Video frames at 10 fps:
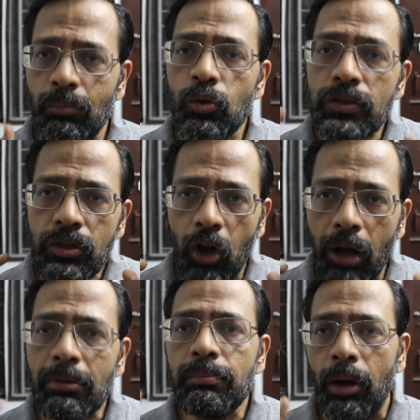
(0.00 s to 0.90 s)
the most
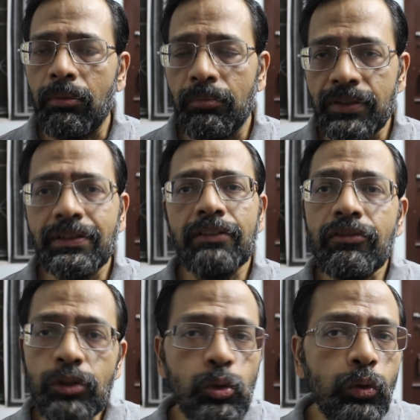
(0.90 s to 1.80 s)
common problem, is
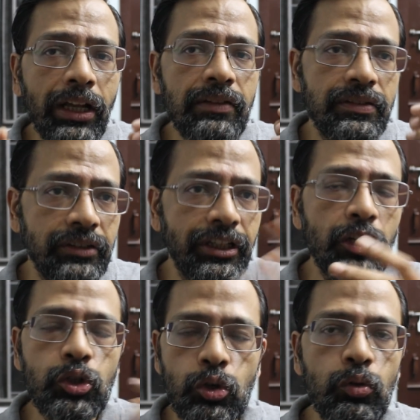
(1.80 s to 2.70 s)
that you can sit
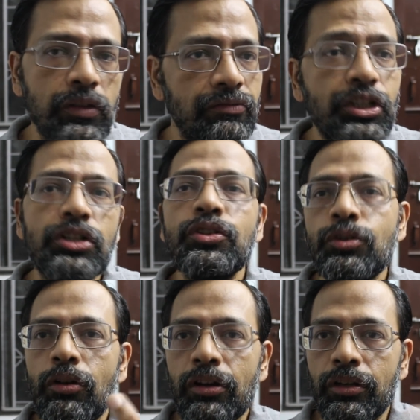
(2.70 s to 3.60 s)
and choose which
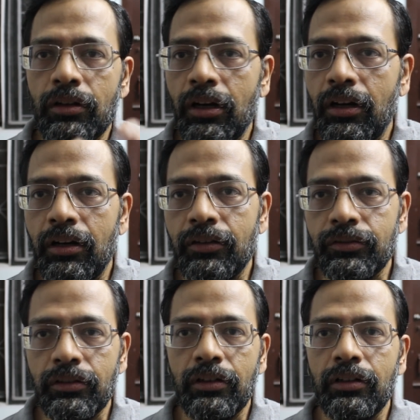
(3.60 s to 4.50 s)
insurance
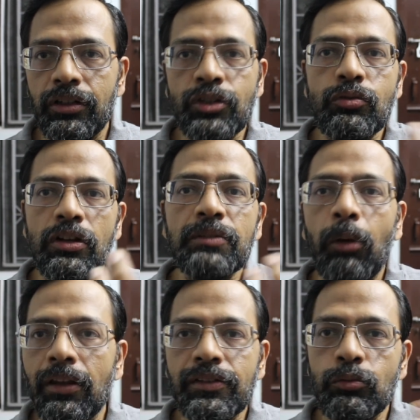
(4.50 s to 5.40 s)

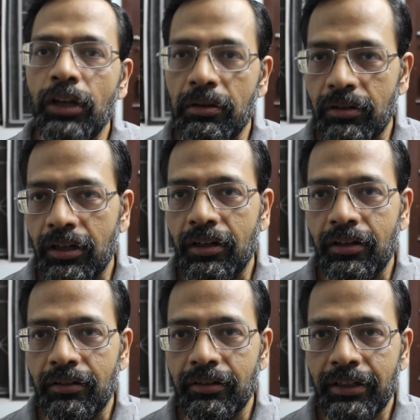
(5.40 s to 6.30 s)
policy you can
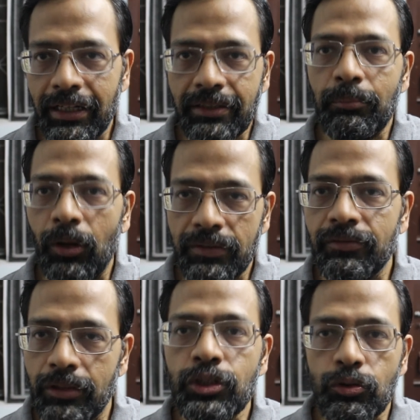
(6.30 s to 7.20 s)
get the policy.
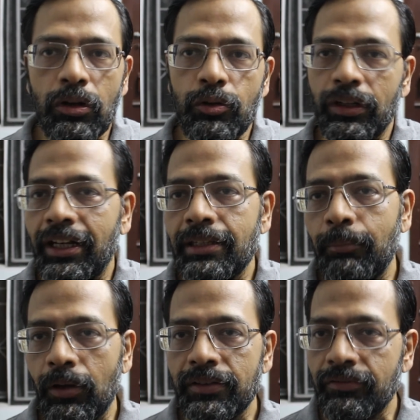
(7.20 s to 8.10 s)
Insurer you can get the
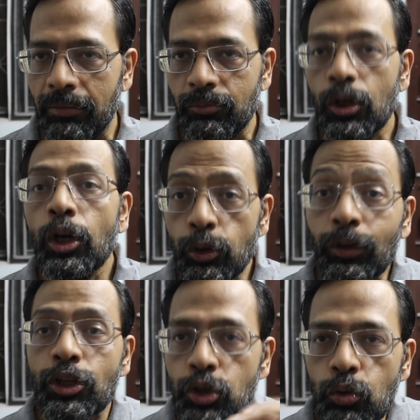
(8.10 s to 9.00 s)
policy from. You
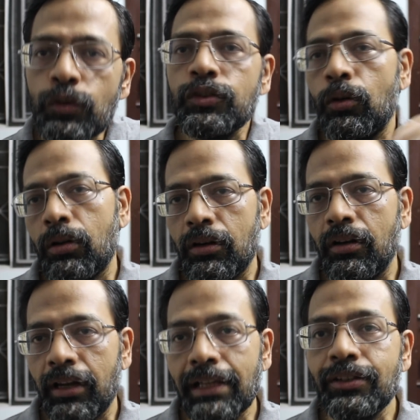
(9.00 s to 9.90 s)
can choose
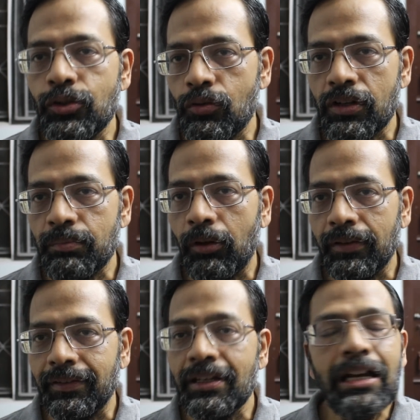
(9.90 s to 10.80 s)
your health insurance
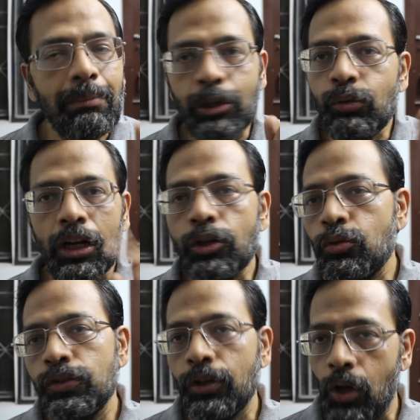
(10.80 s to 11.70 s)
policy, but you cannot
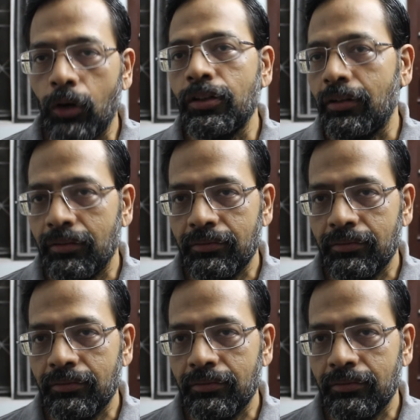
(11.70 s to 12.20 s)
choose your doctor.